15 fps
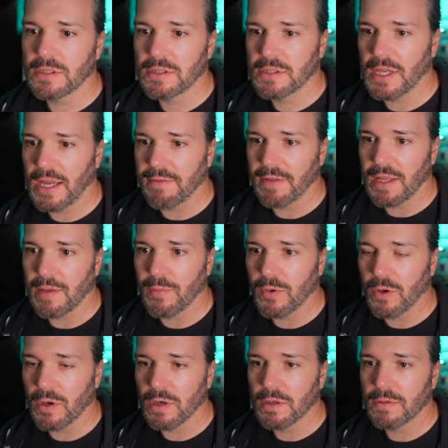have a lot
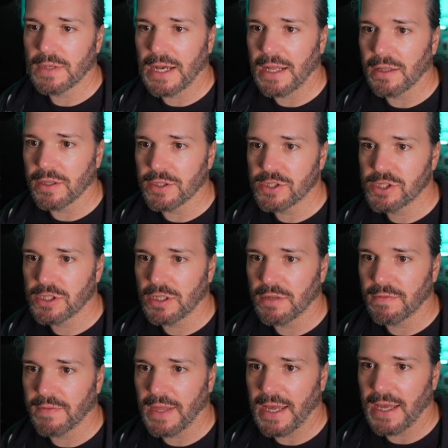more knowledge
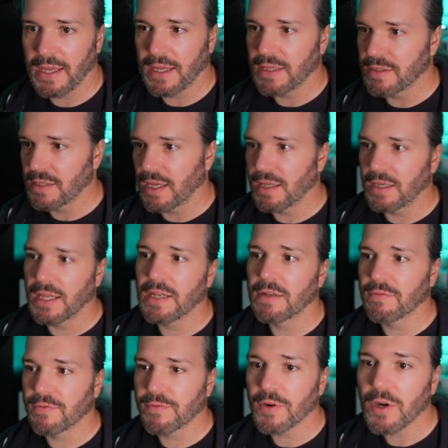of that and
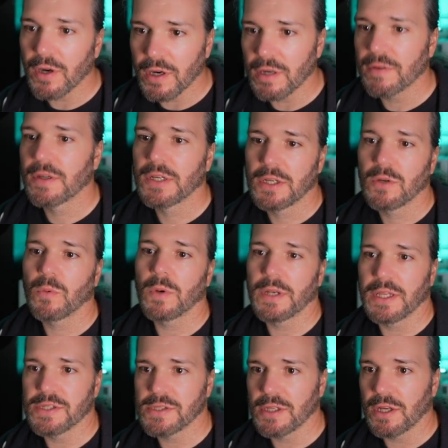infer what
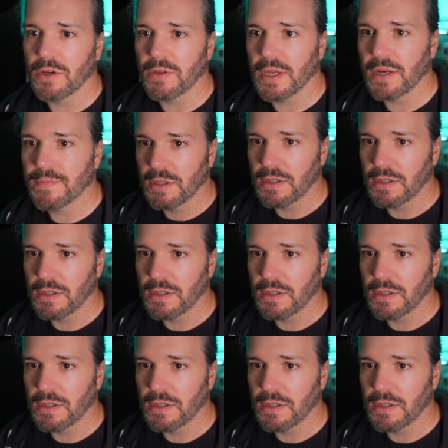needs to go there.